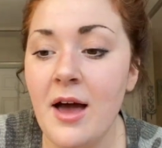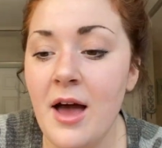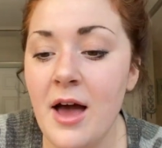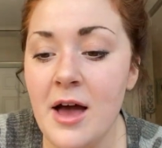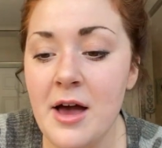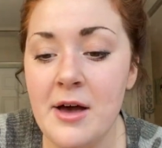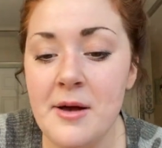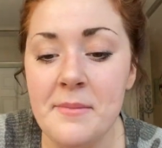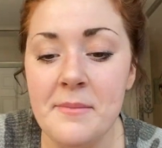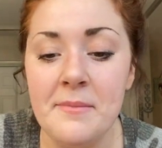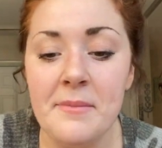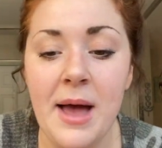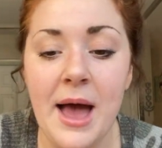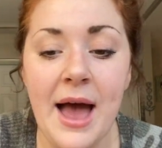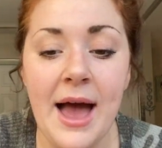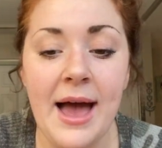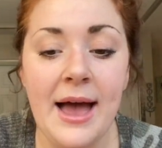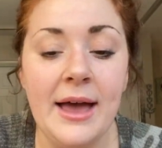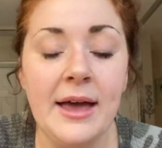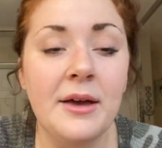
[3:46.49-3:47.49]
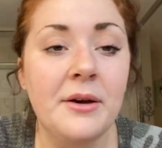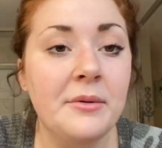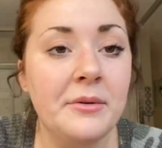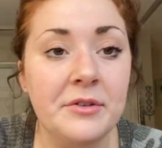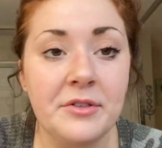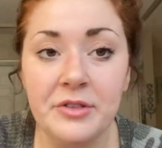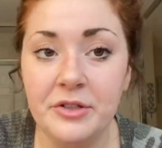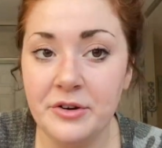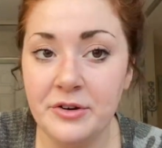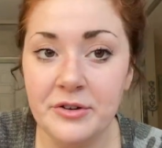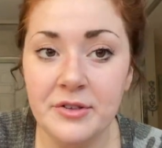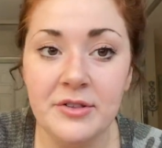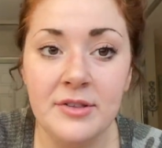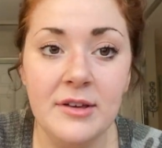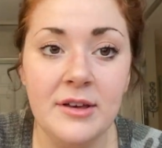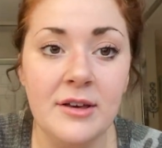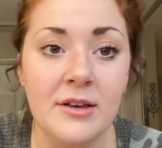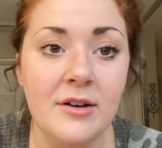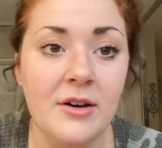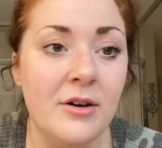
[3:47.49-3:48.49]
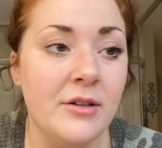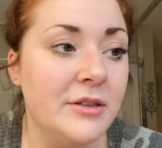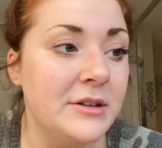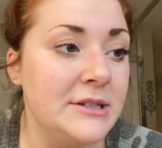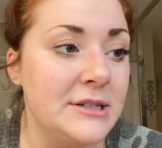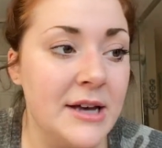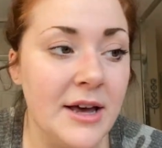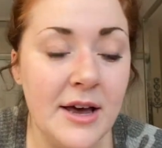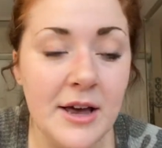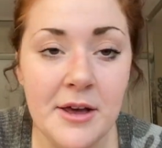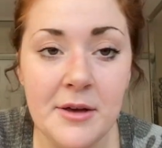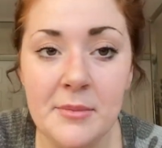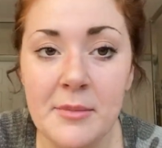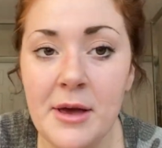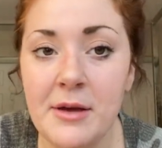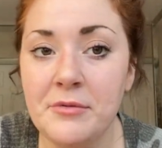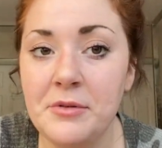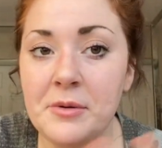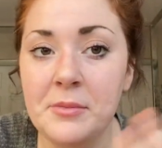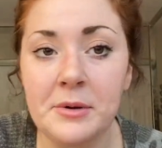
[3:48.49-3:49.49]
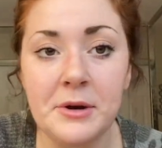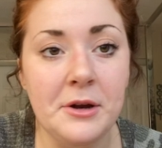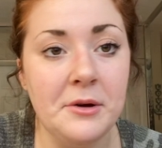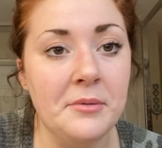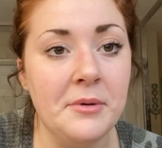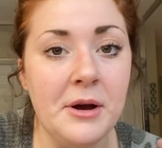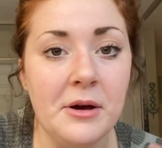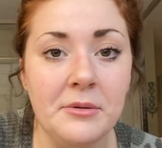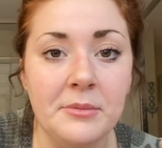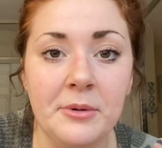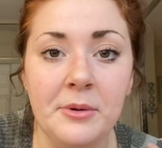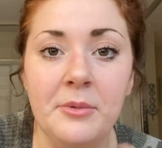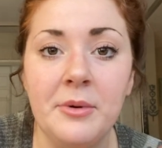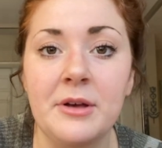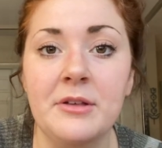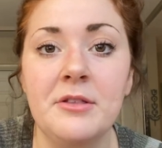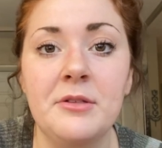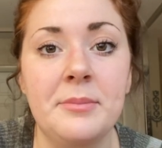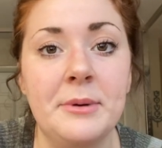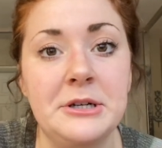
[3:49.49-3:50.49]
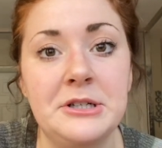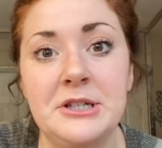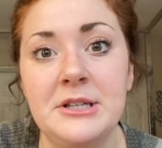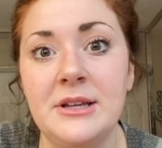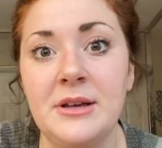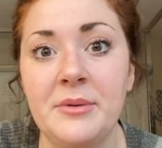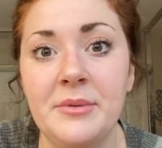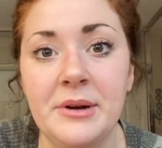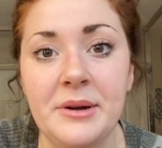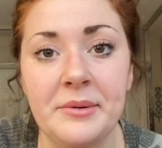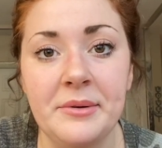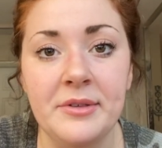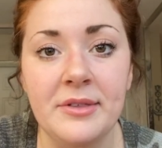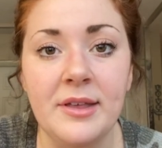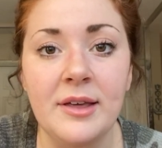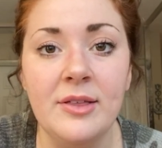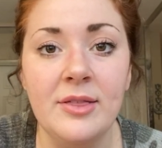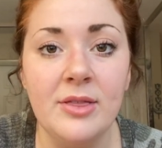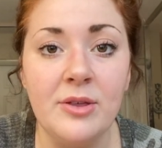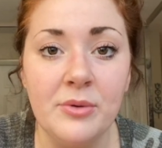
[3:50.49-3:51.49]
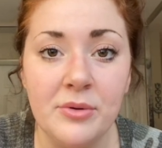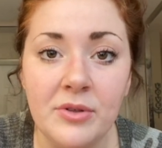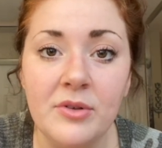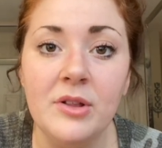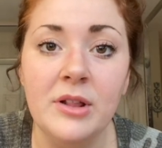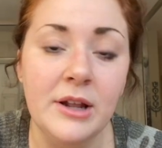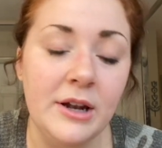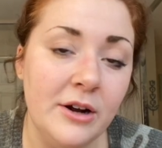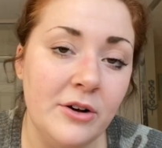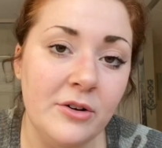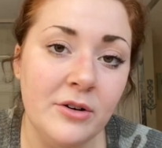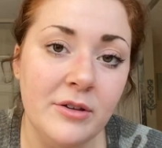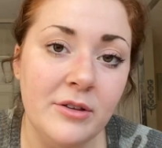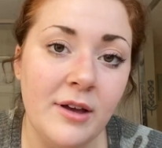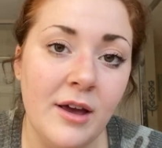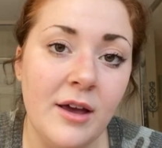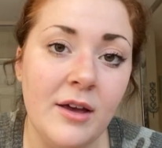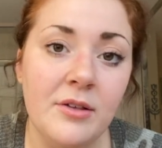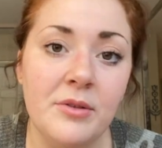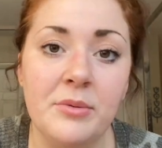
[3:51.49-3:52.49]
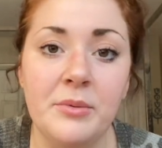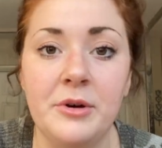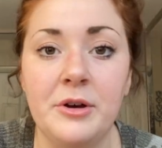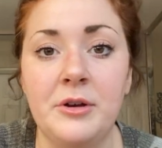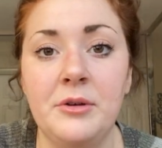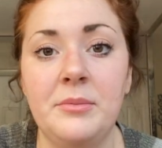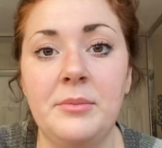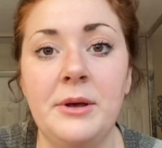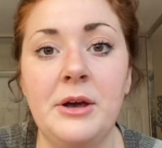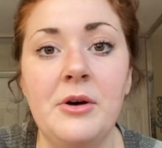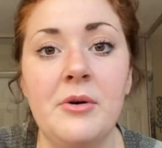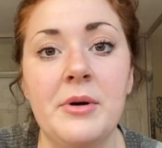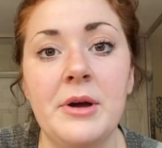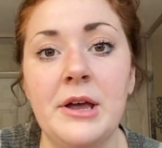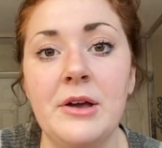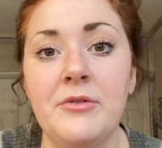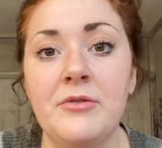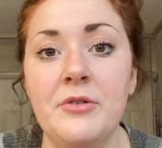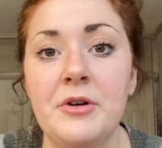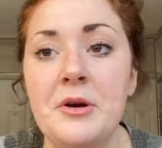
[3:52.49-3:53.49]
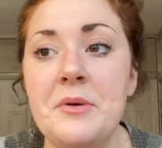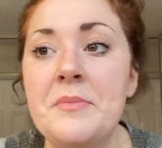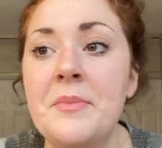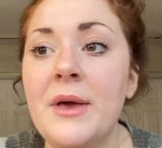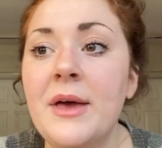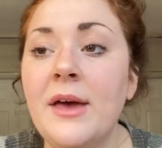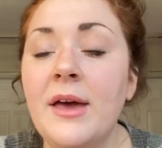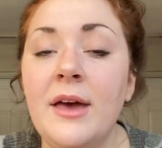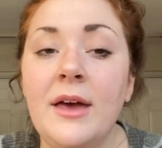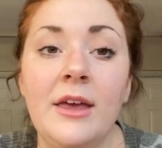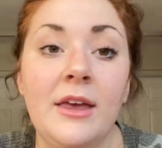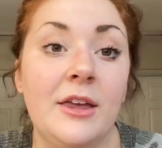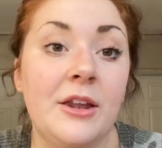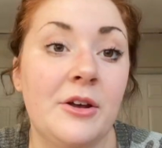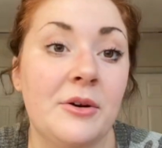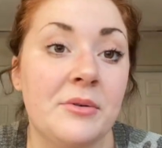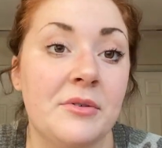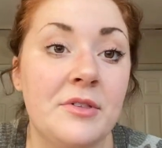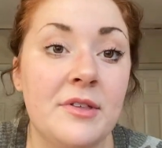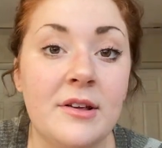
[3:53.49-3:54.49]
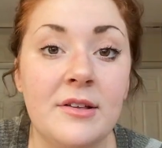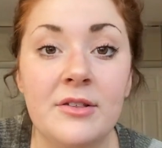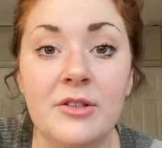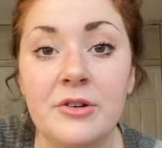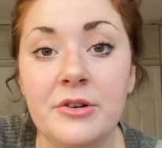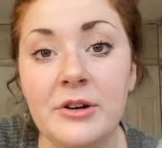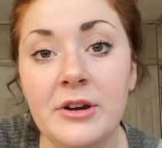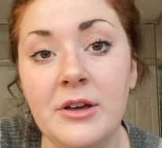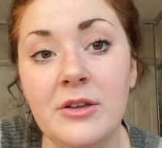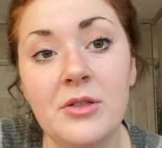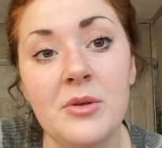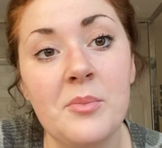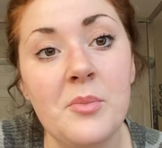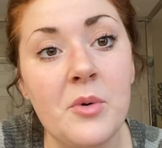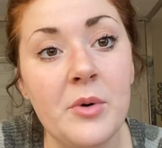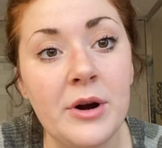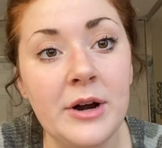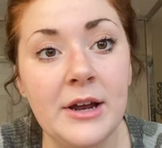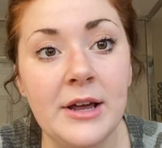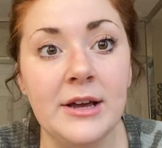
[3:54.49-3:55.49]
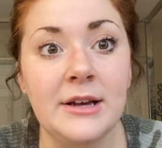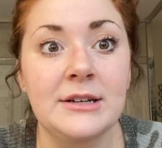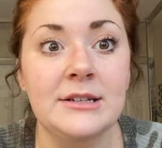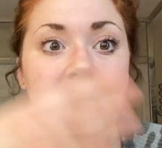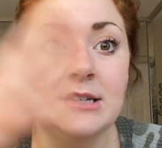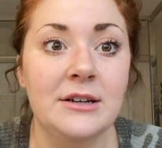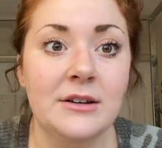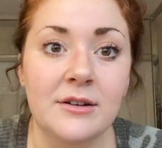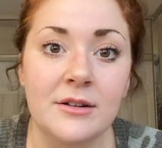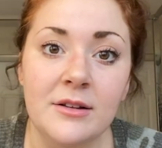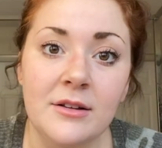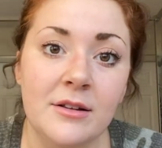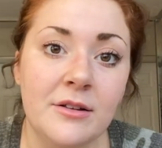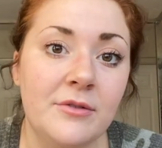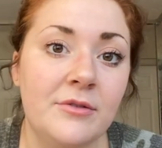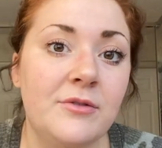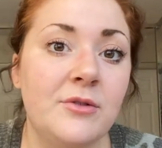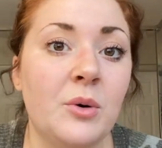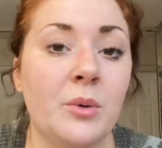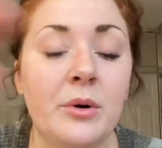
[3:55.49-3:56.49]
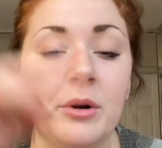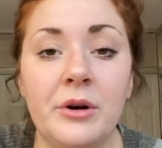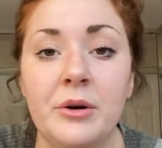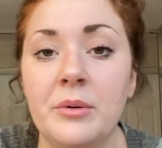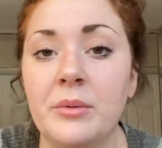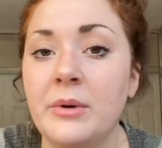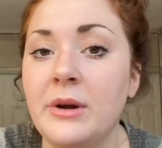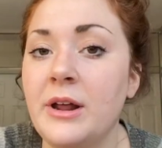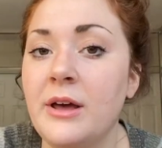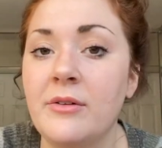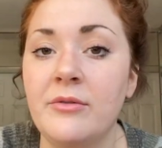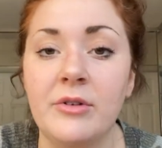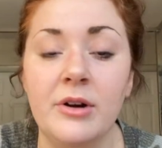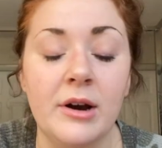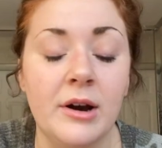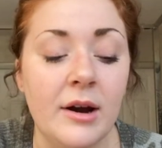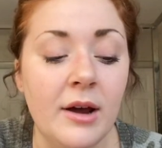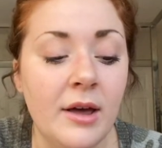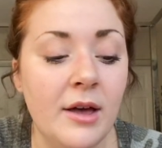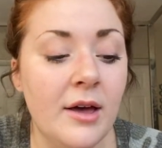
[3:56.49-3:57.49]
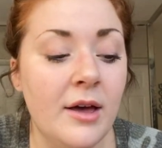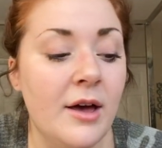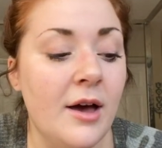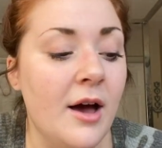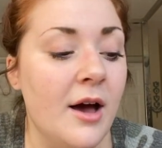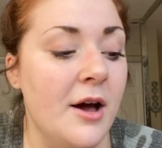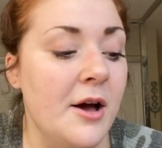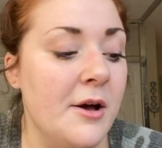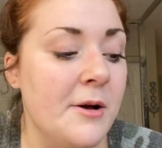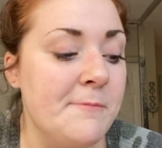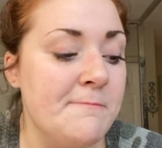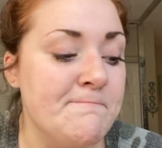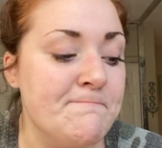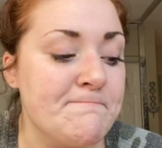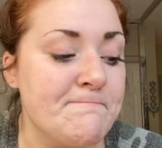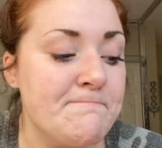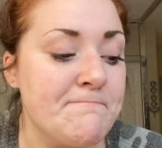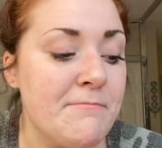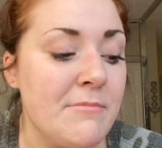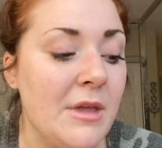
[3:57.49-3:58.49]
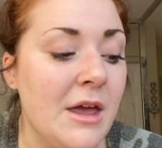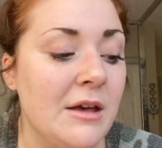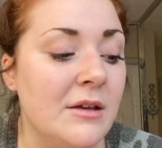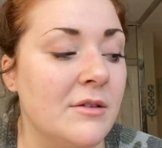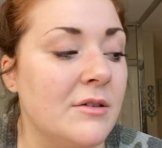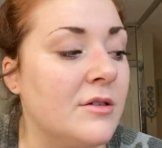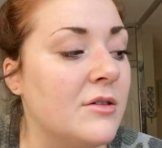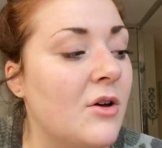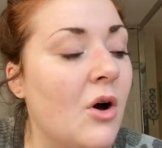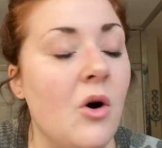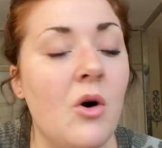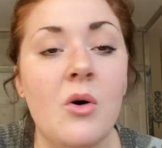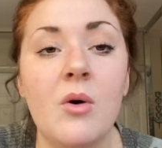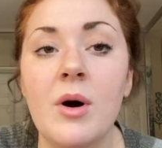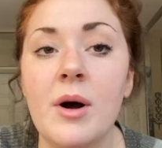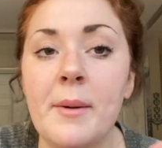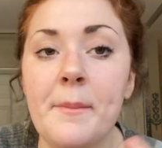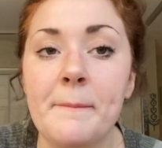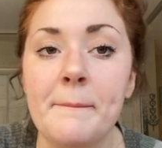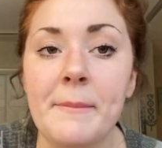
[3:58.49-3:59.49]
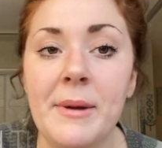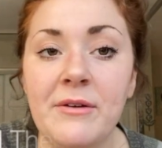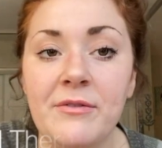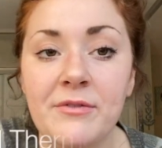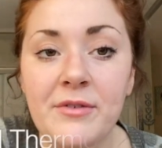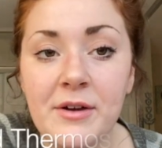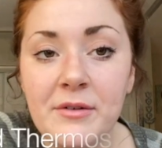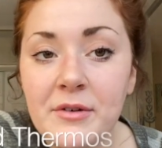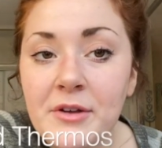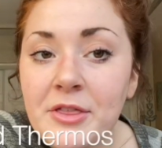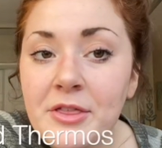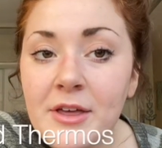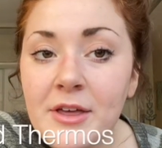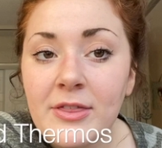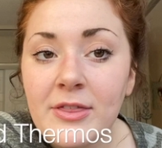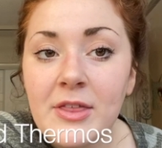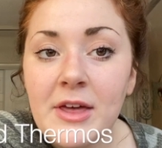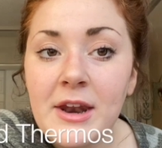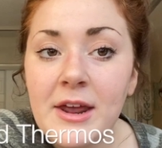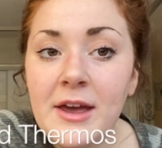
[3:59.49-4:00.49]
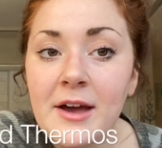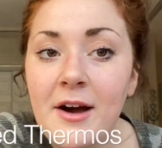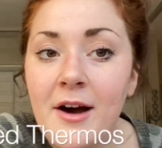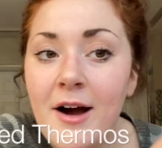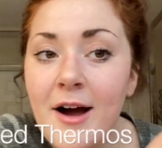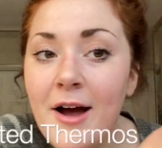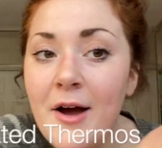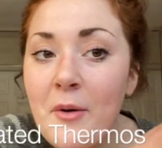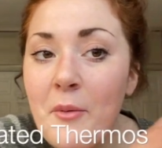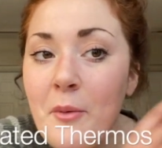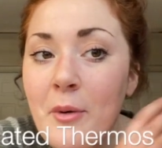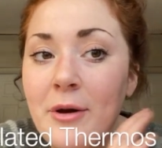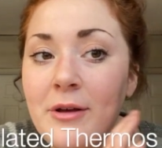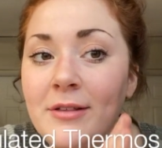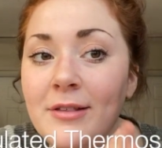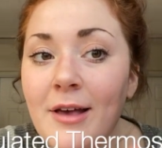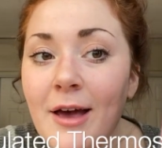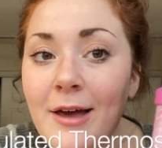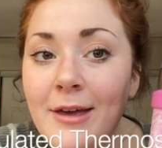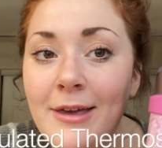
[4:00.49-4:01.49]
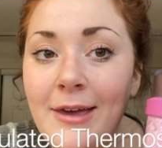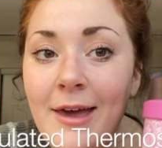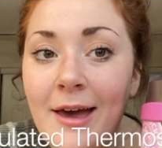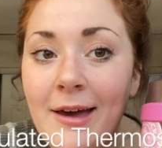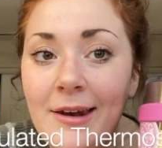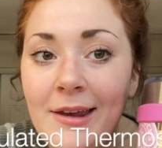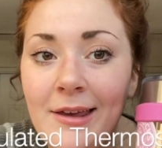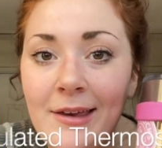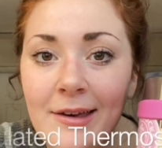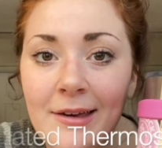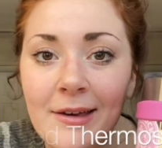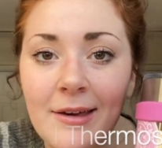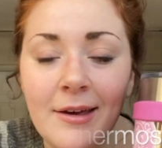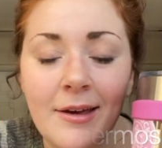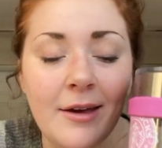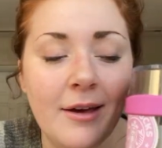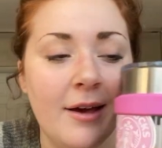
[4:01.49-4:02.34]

Um, I was thirsty all the time. Everybody around me was, especially when it was like those clinical days where you'd be going from, you know, 6.30 in the morning till 4 or whatever. Um, so my favorite that I got was a Yeti.